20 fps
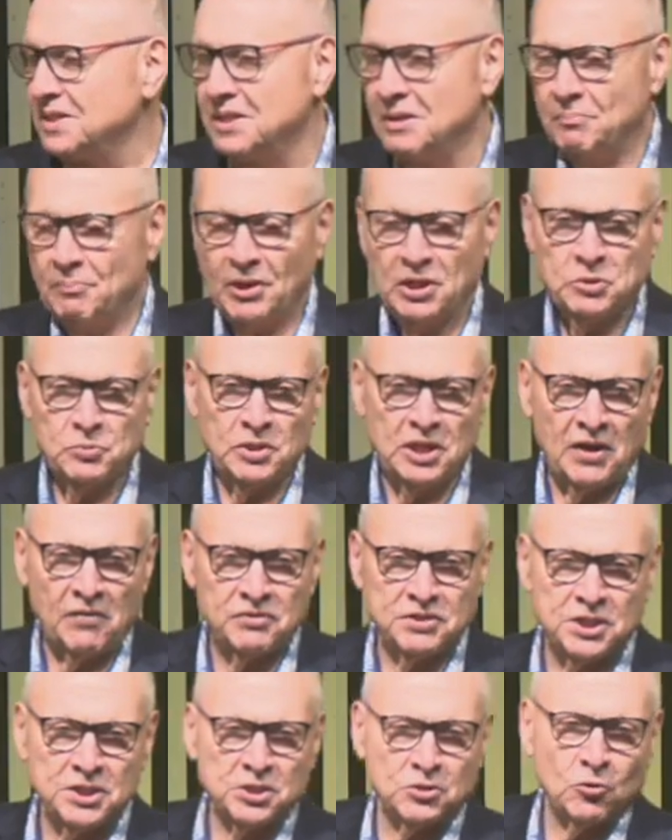Because when you have a
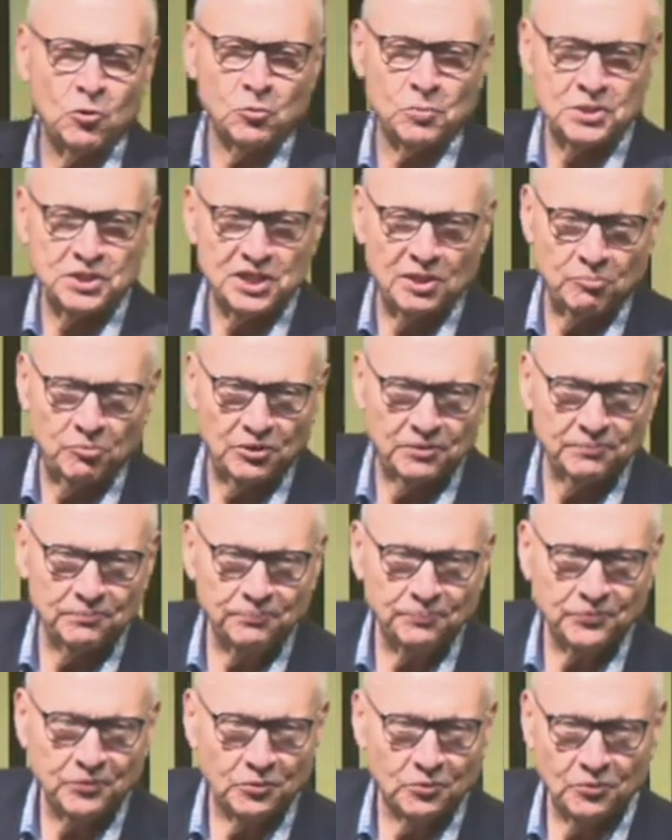discord with someone,
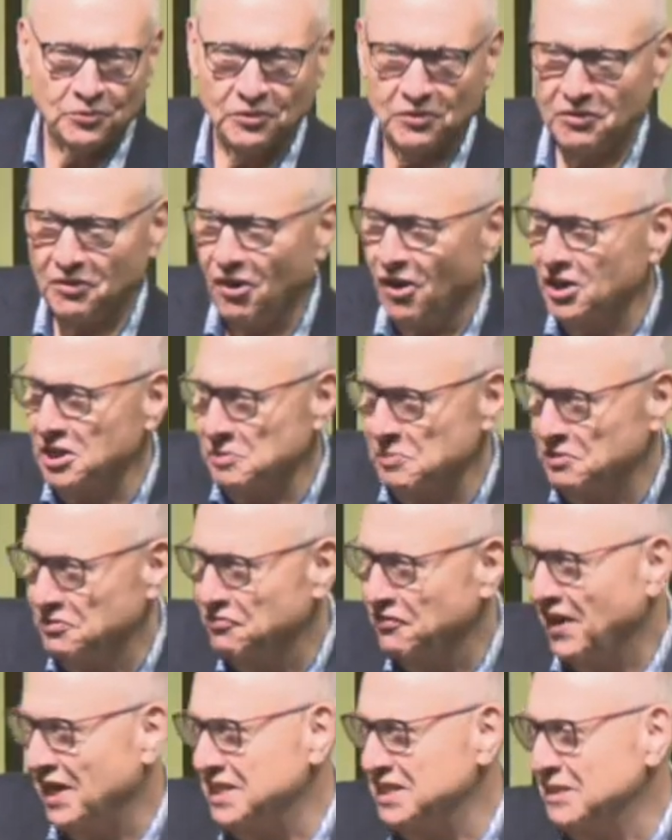argument,
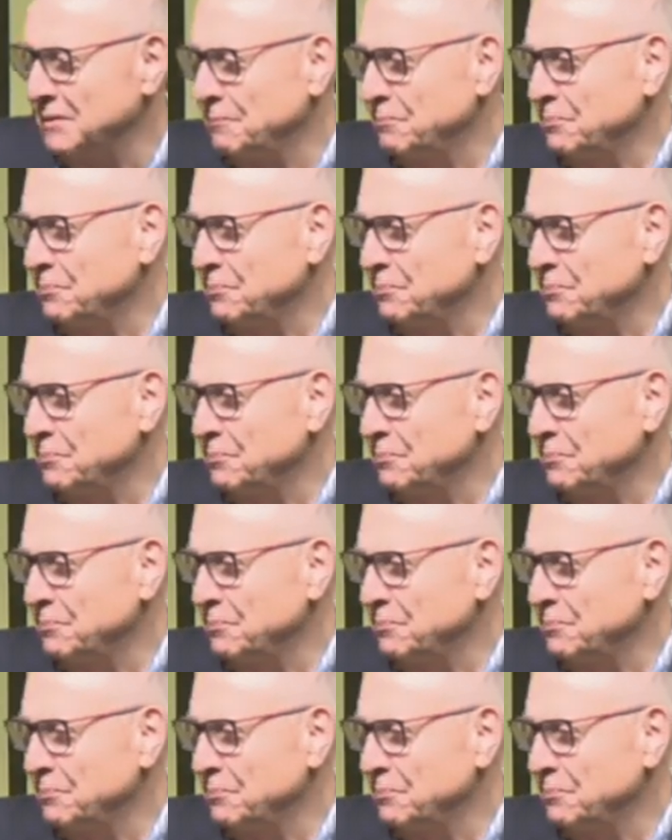fight,